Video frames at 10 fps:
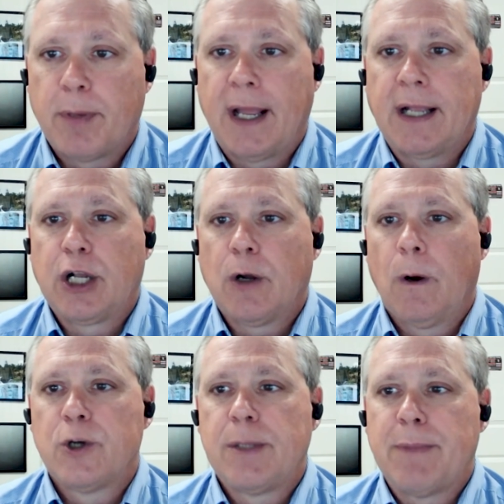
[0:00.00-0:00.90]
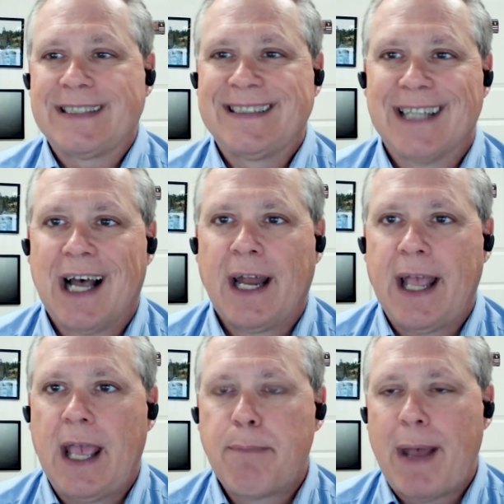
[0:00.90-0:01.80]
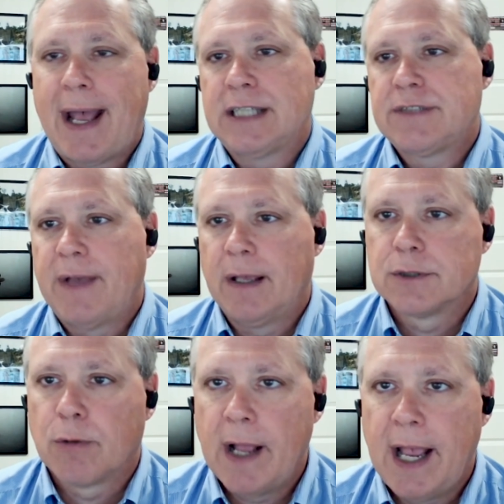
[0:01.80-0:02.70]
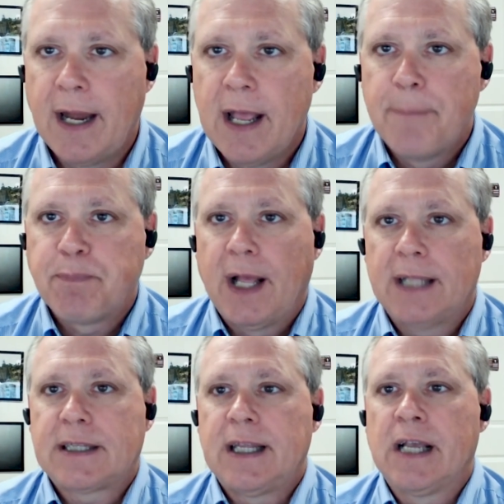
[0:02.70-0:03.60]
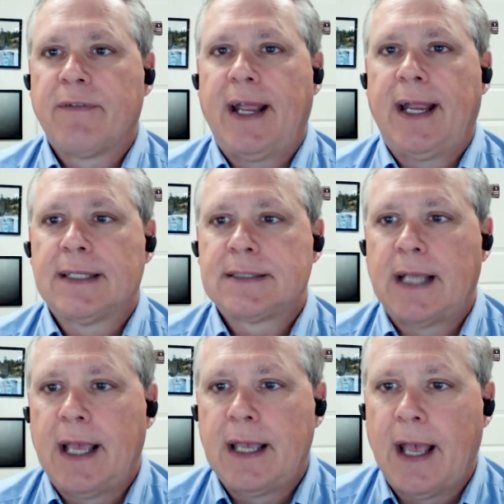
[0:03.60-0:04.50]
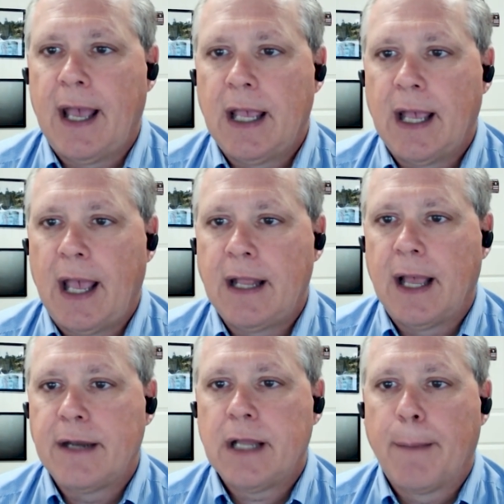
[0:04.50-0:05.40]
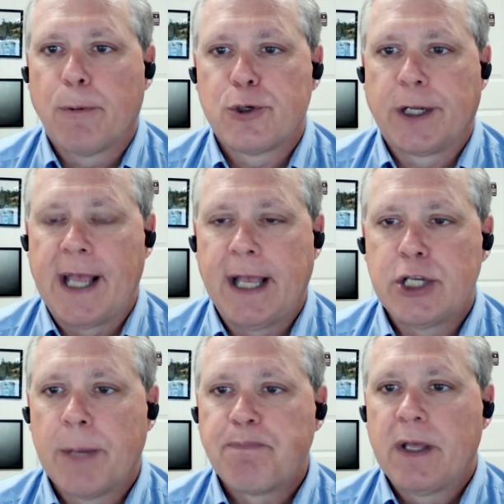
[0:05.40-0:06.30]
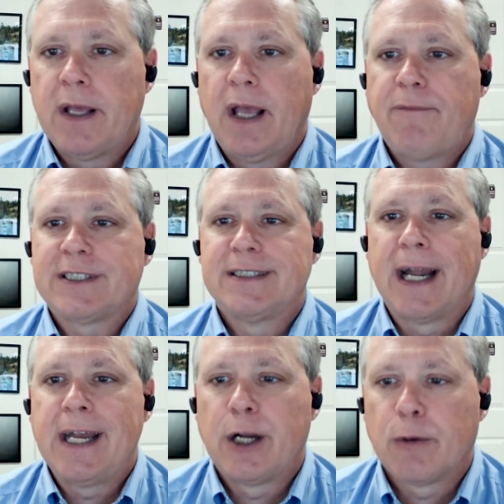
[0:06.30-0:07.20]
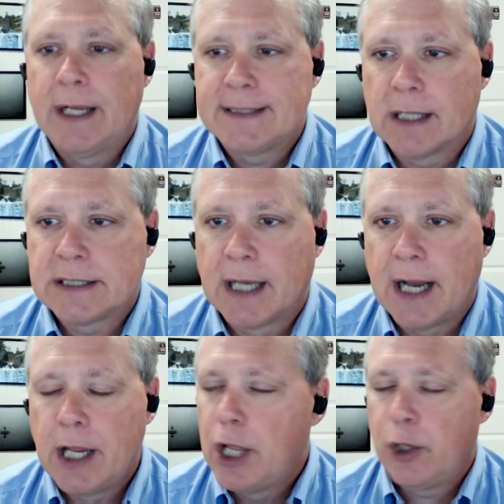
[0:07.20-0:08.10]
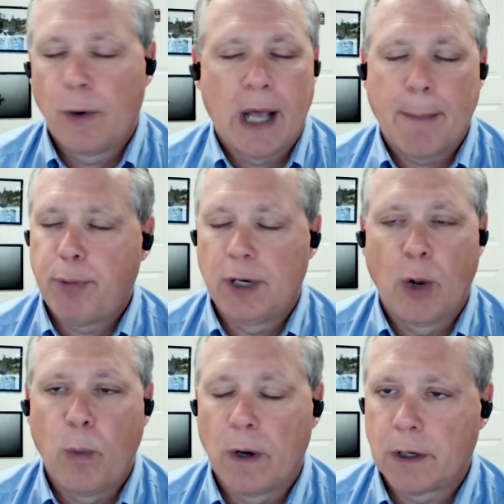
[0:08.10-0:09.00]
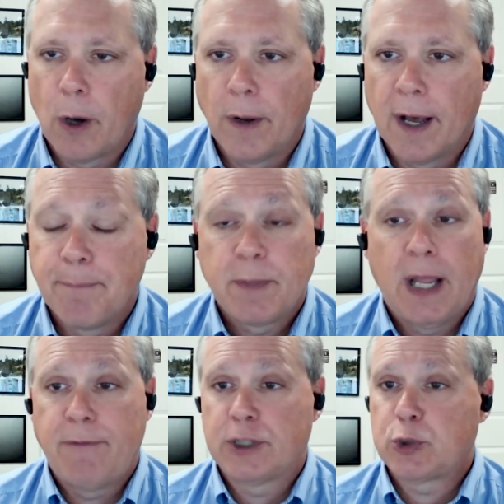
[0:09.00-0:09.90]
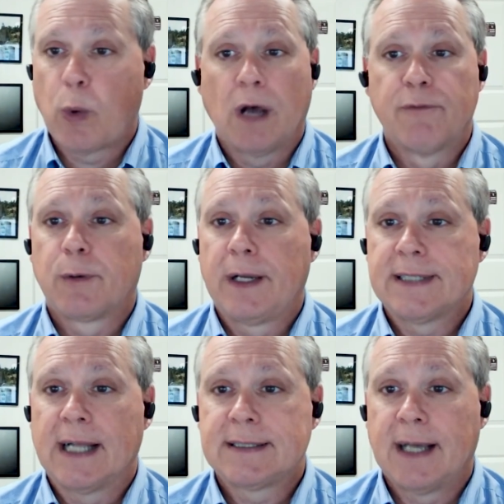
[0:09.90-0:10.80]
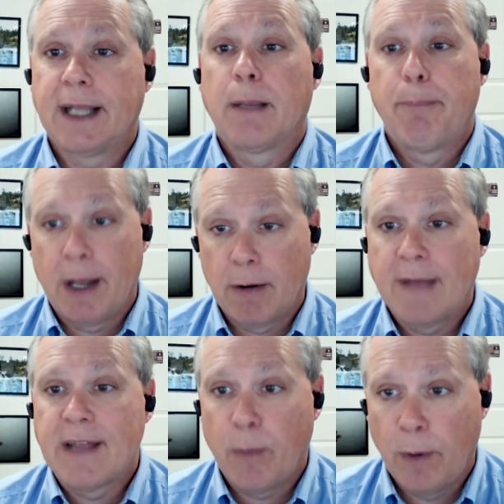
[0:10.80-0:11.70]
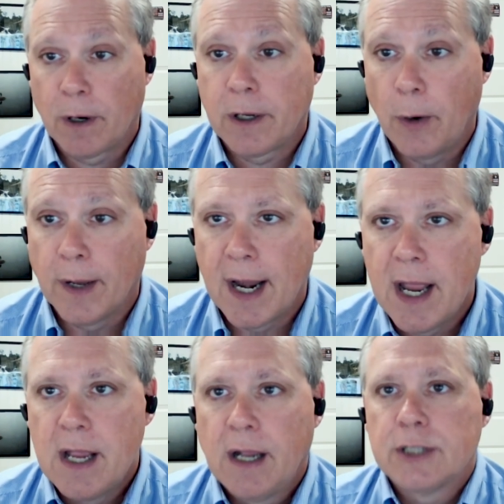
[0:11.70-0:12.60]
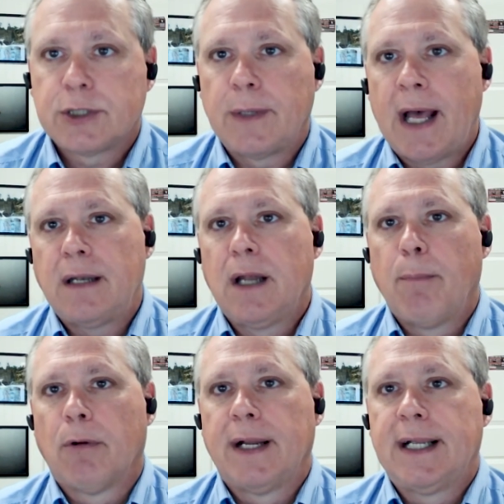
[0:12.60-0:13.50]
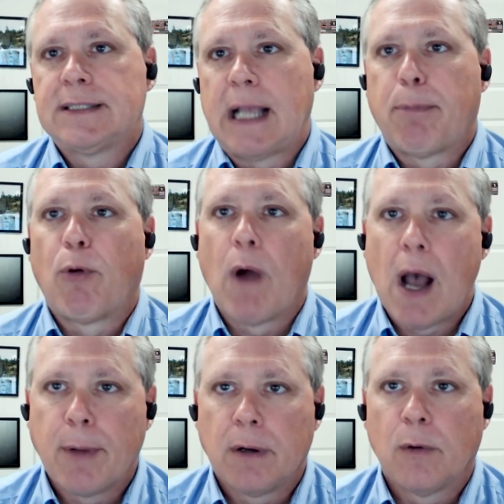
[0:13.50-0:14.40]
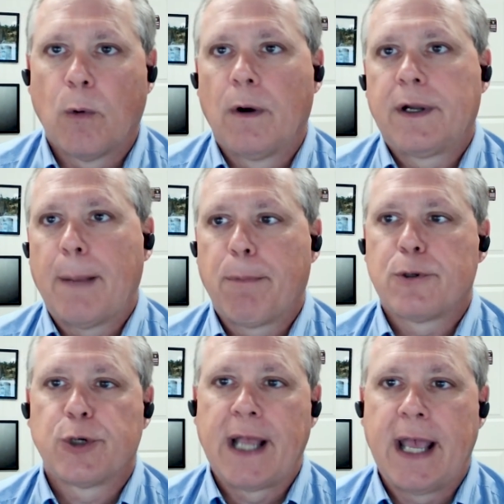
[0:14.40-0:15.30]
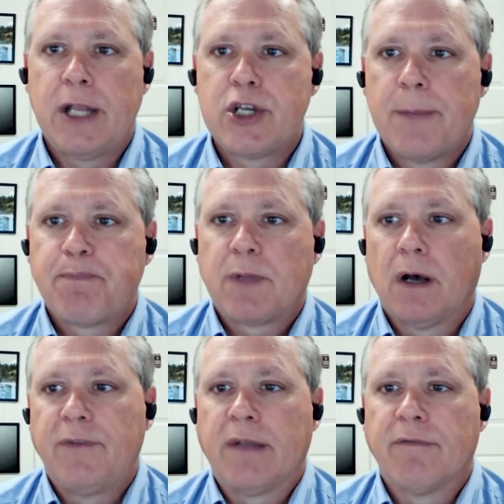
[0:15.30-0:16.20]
but I encourage them that's not a pass fail grade. It, think of it as a, a, a, a temperature gauge. If it's 90 degrees outside, you're not putting a winter coat on. If it's 12 degrees outside, you better have that winter coat on. So that number is a barometer or a temperature gauge of